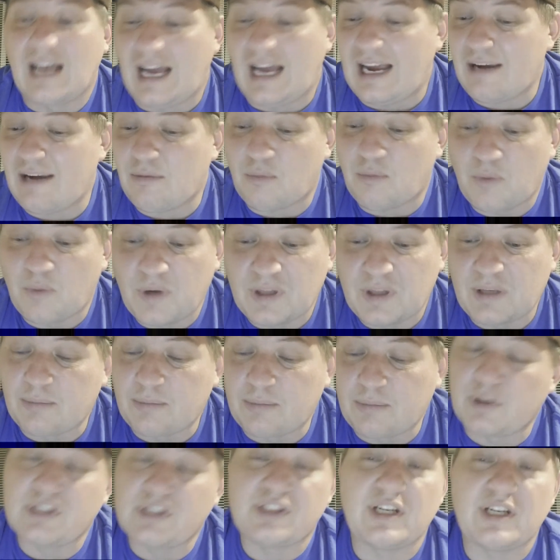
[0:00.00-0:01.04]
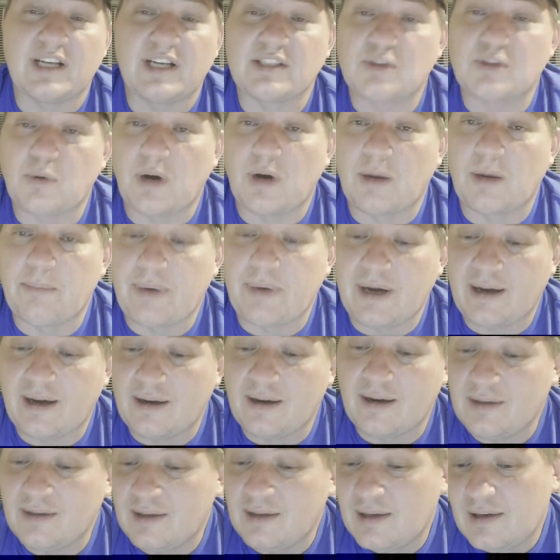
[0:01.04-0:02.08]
I really appreciate Square Pair.